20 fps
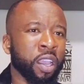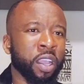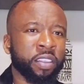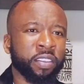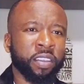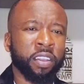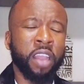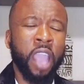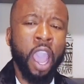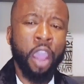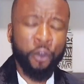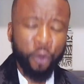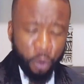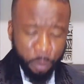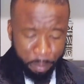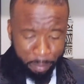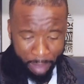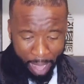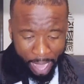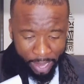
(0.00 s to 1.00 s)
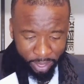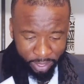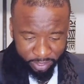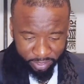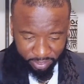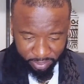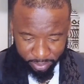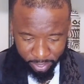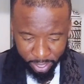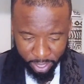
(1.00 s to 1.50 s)
it's an aromatic
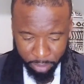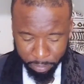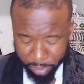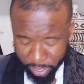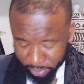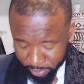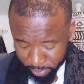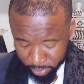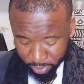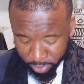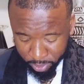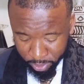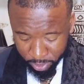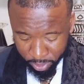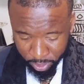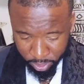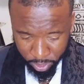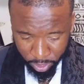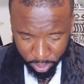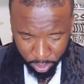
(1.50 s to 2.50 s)
scent basically.